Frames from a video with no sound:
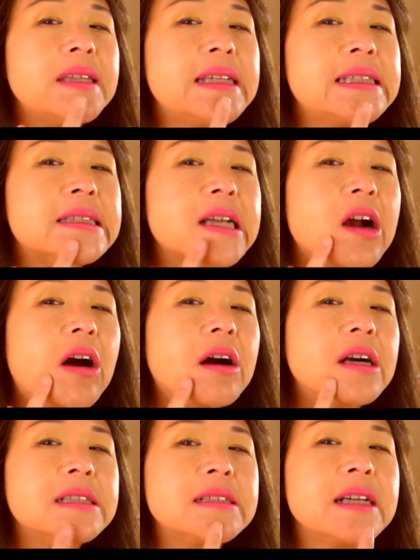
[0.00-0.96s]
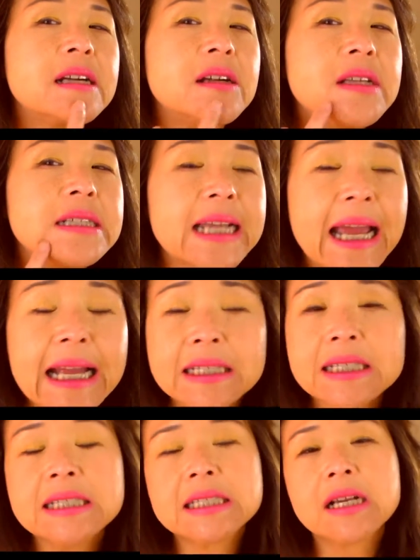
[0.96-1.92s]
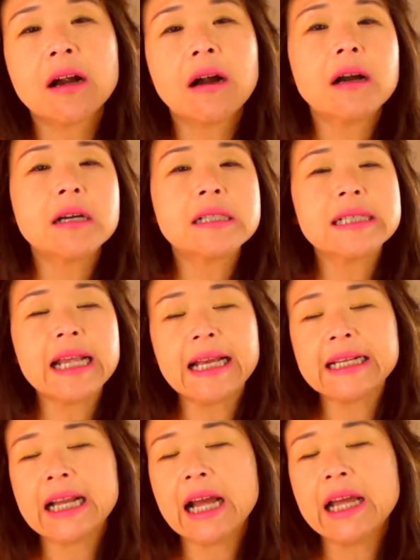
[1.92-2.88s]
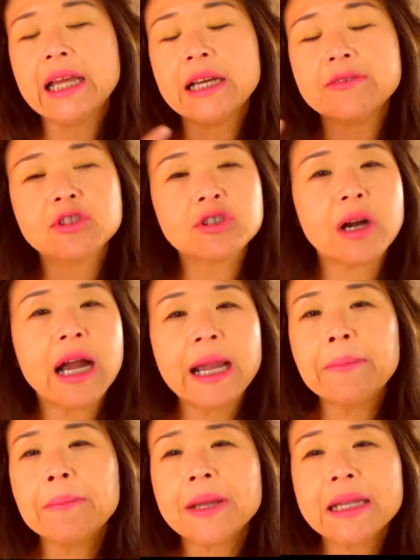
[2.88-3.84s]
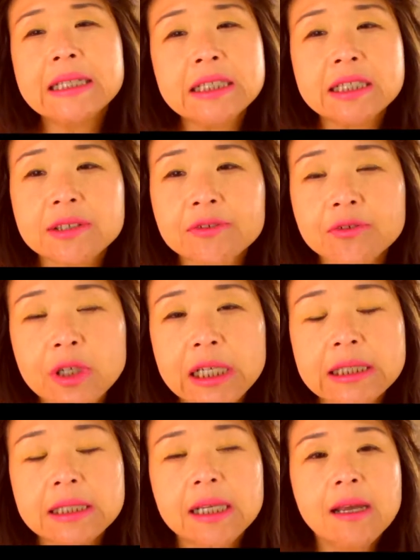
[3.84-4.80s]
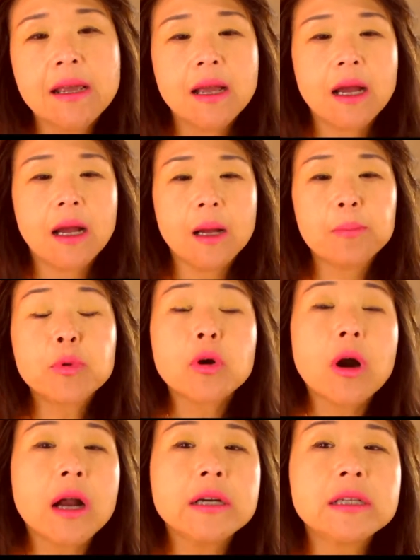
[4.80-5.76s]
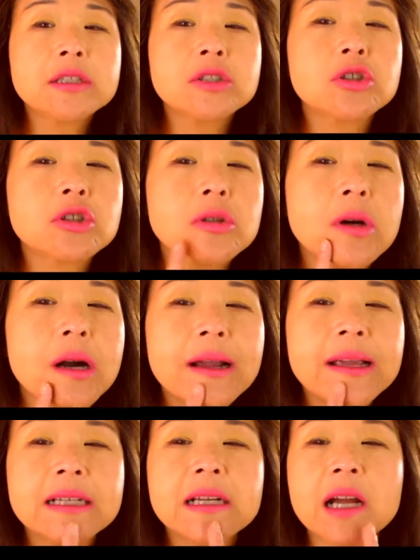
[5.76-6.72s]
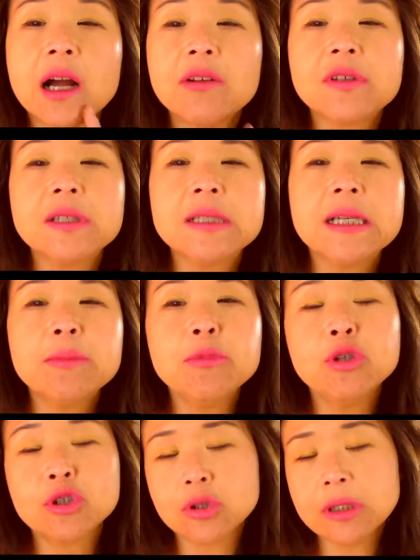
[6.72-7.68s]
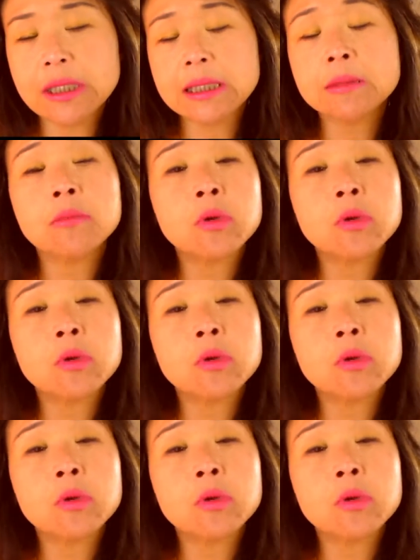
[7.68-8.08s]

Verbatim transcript: these scars here, these acne scars, and I have tried many different um, products to try and cover them. Usually in the